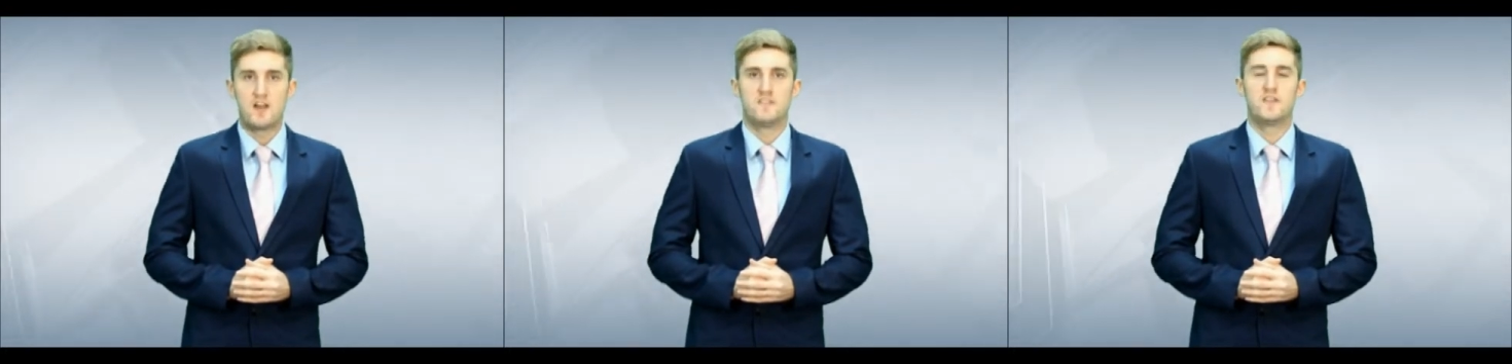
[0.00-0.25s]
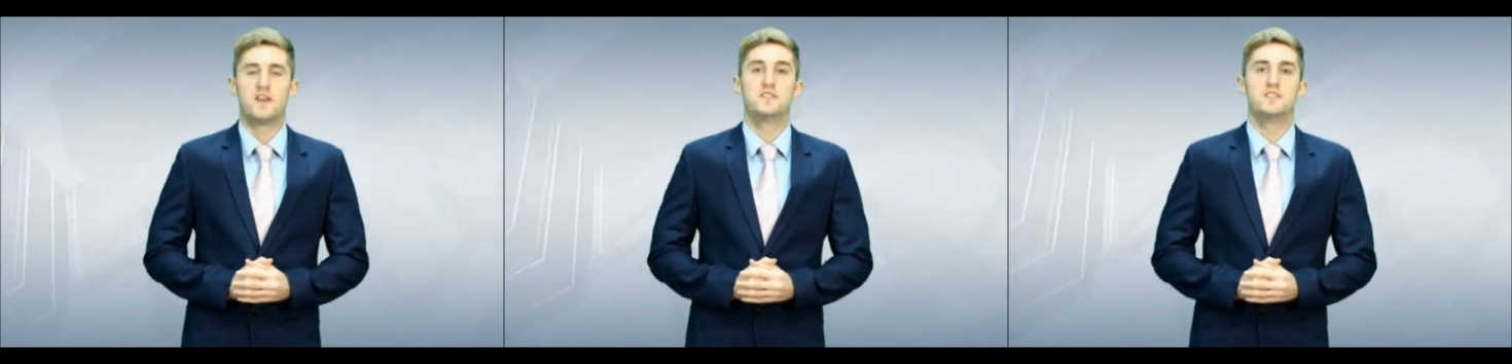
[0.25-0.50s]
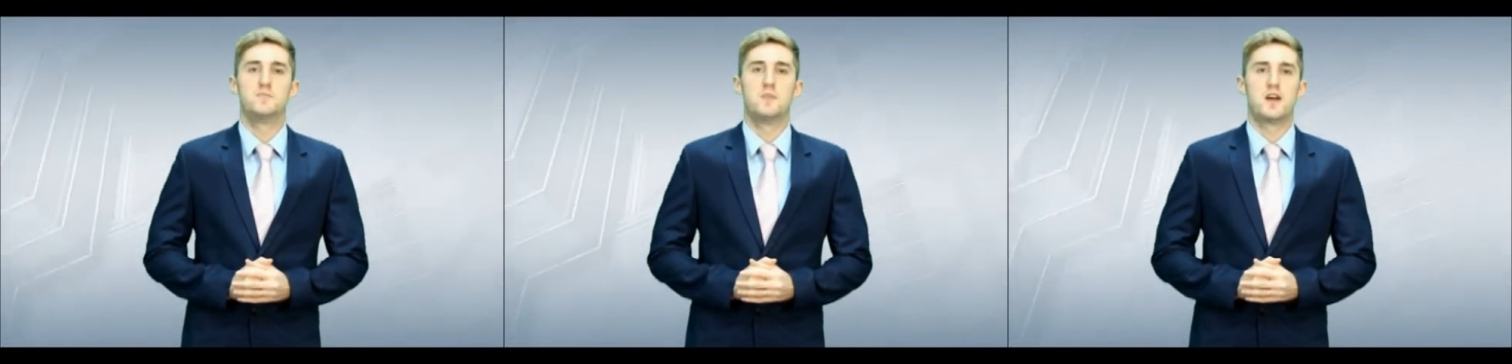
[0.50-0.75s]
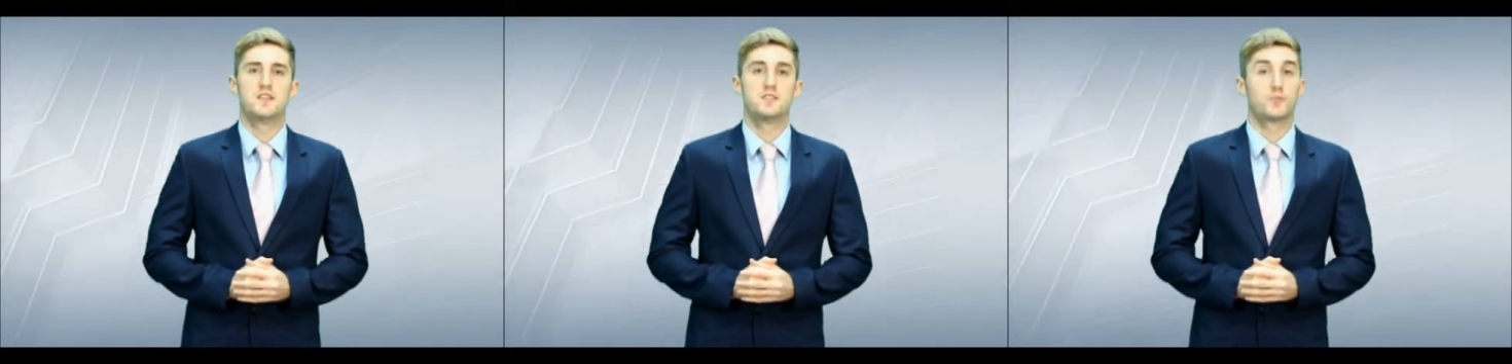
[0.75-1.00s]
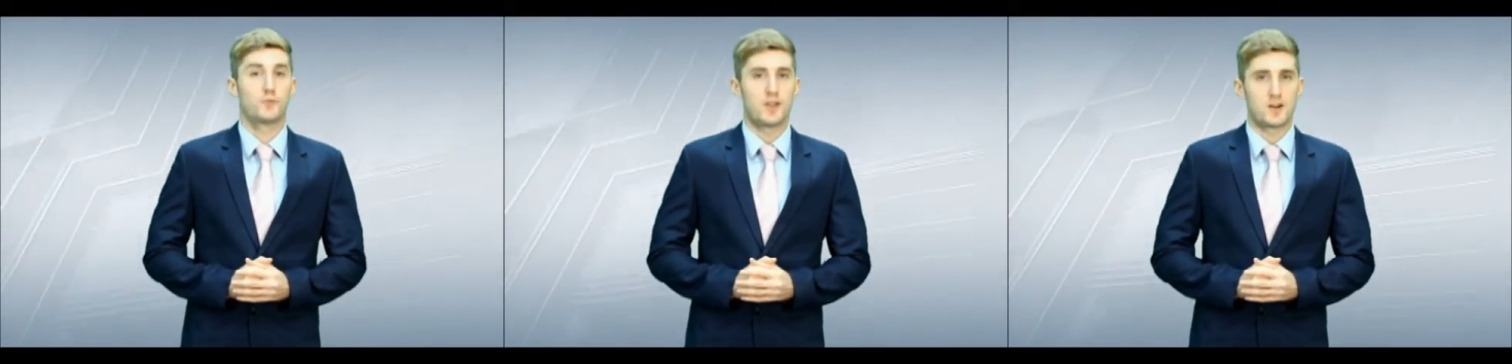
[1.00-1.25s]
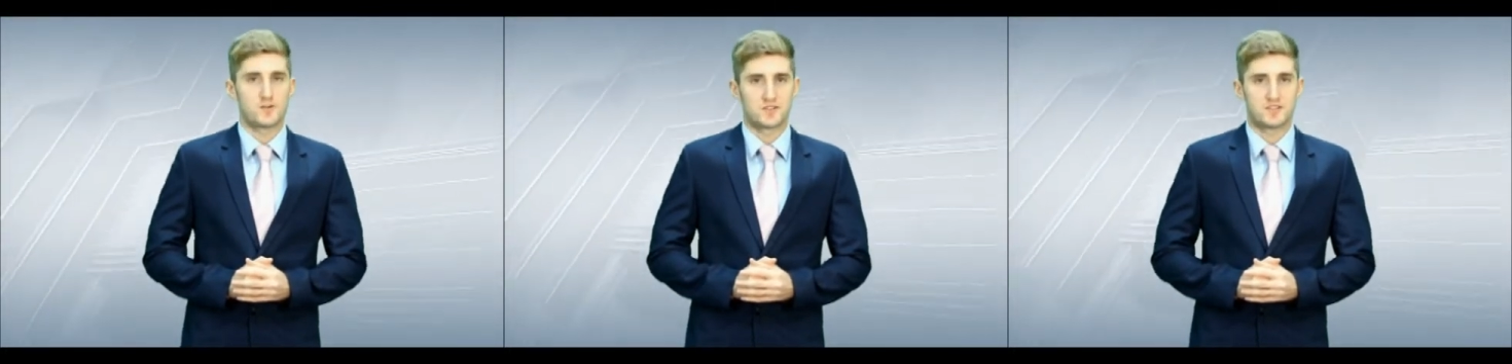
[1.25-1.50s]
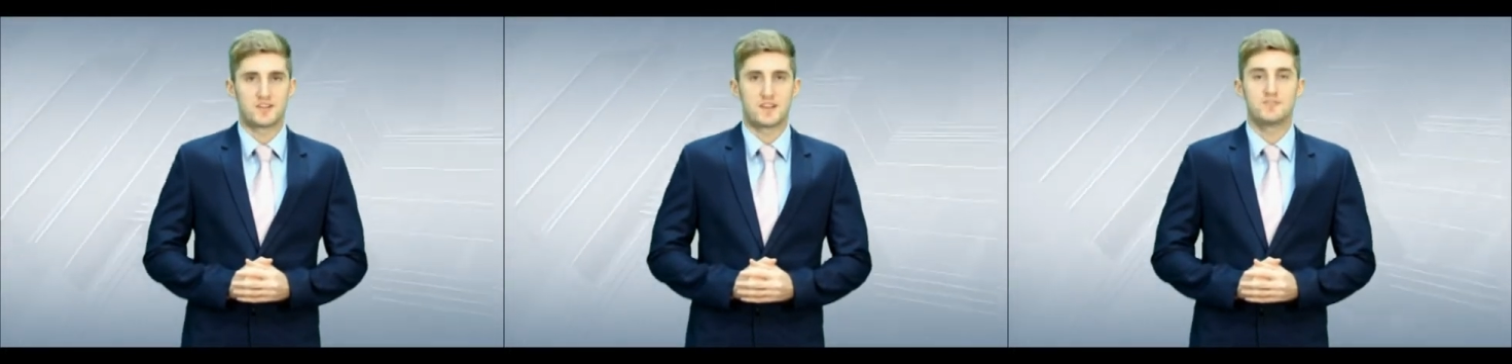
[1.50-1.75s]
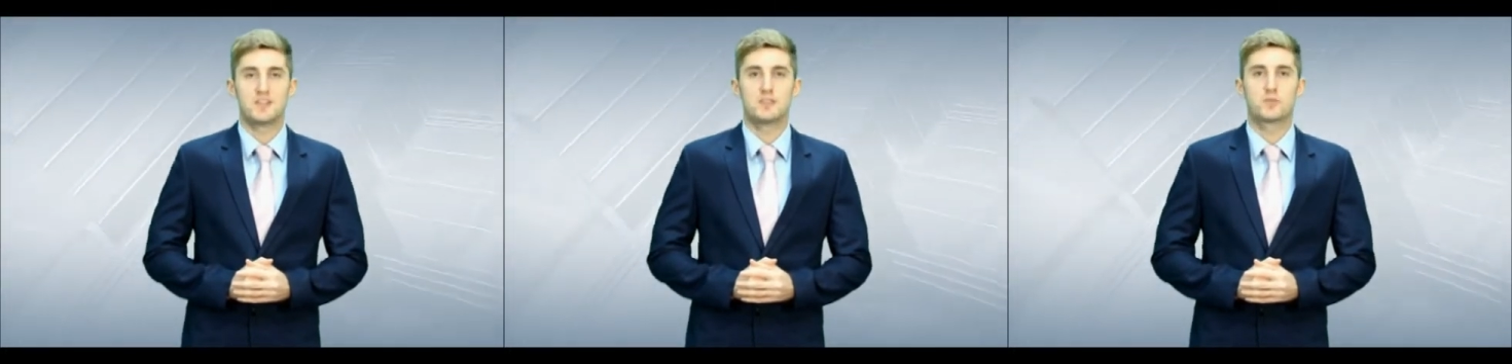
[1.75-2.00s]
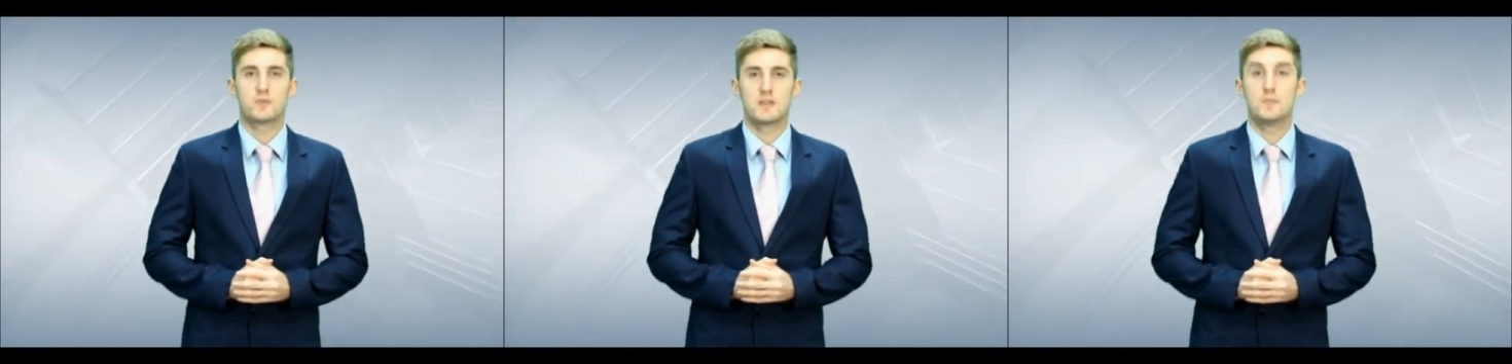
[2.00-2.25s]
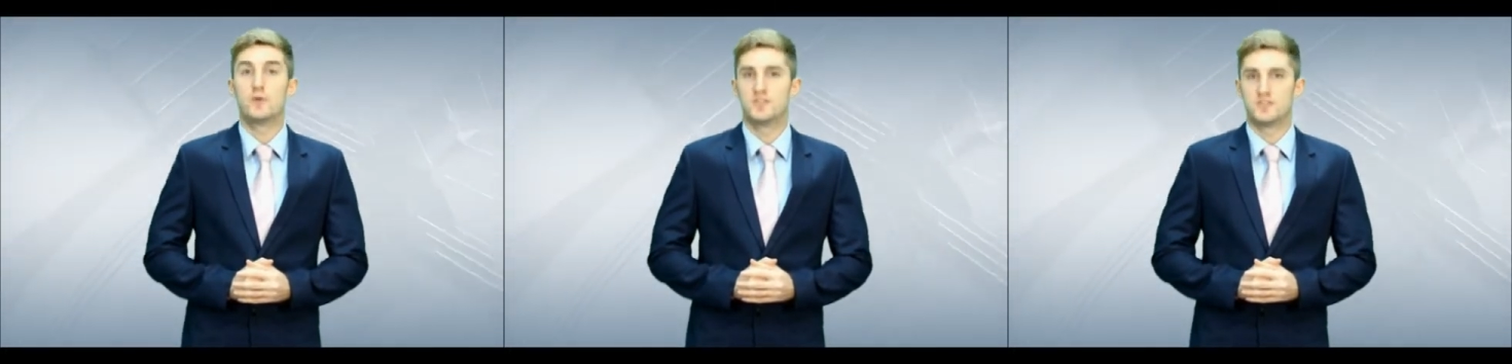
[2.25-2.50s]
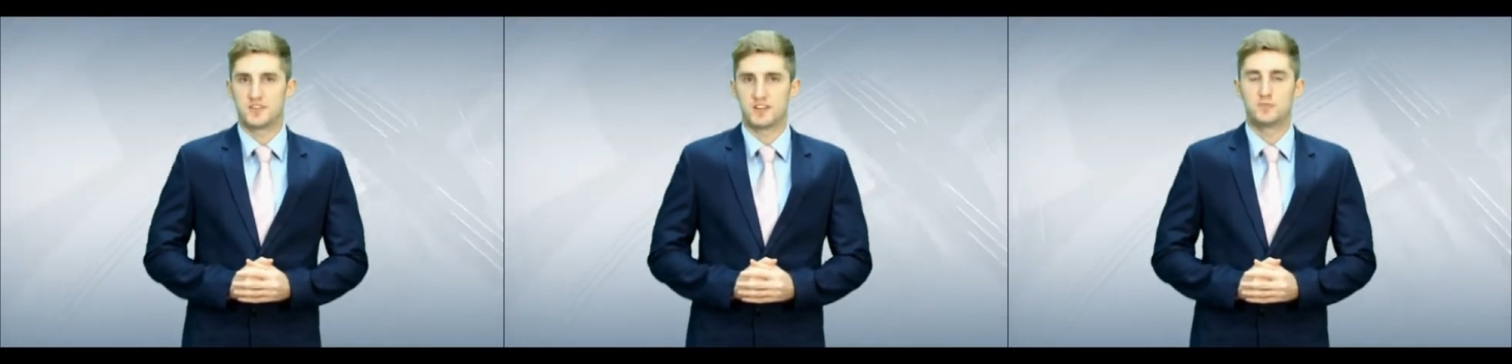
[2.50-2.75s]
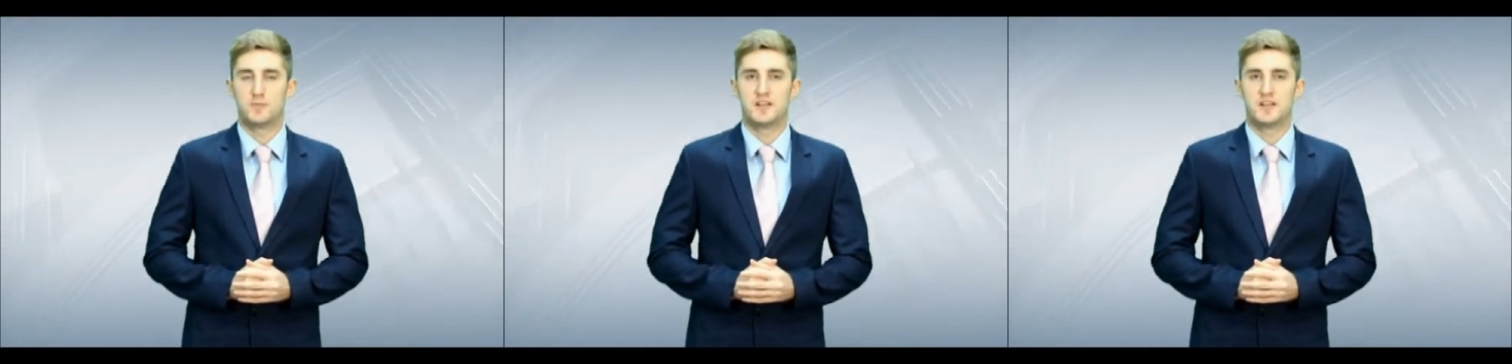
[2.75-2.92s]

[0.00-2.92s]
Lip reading: versus minus 373.6